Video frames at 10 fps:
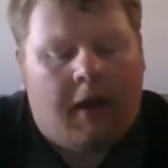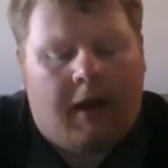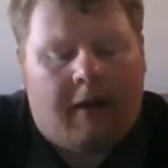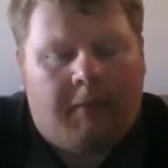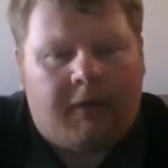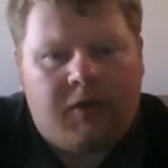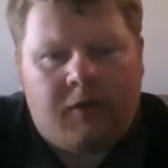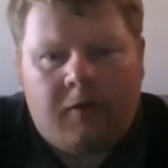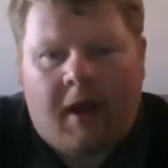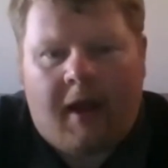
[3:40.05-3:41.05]

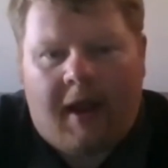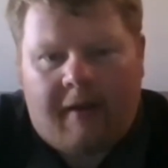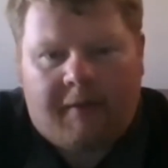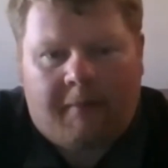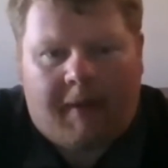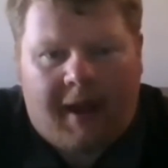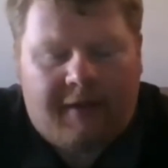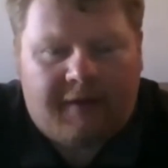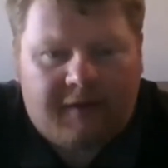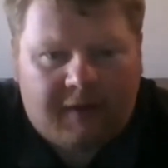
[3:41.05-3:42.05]
But you do not have to
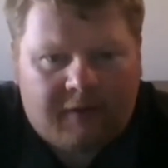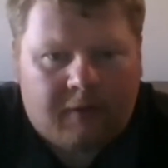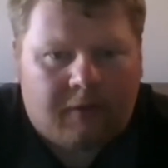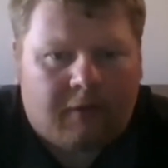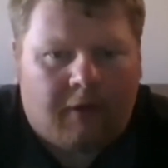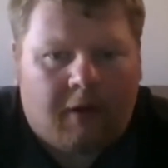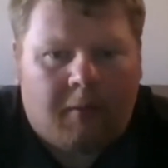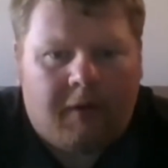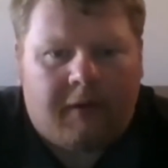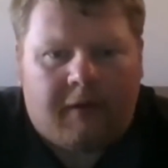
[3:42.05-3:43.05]
buy the sensors
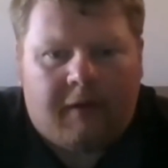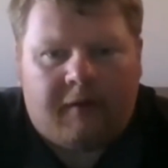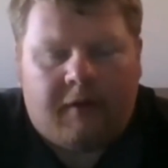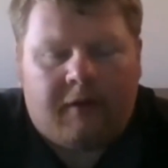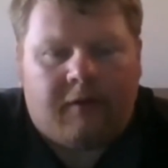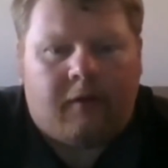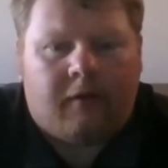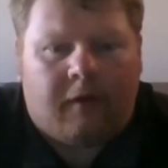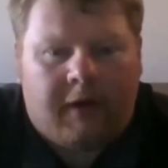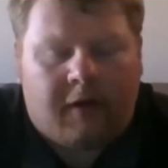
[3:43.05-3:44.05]
along with it. The
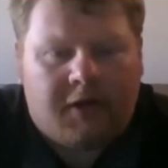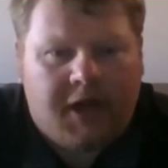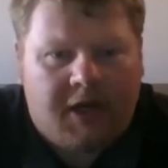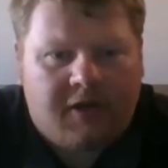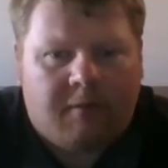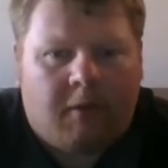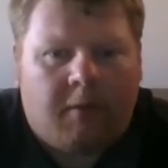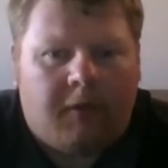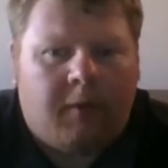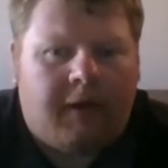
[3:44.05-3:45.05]
sensors are
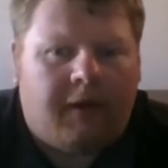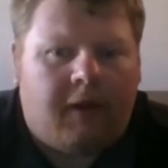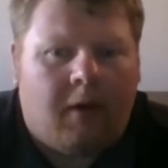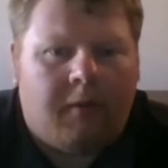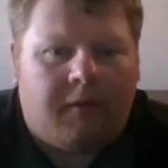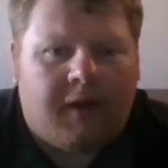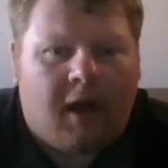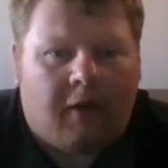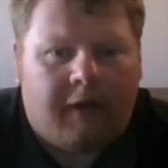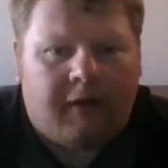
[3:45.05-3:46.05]
interchangeable between the old
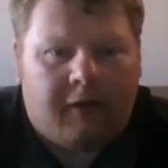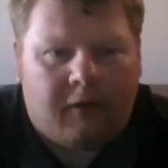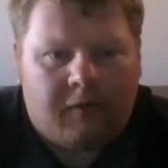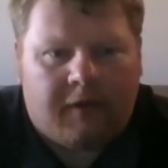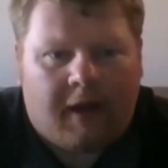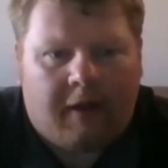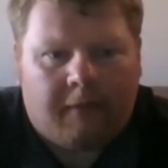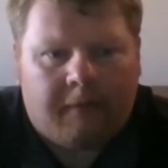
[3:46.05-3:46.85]
style and the new style.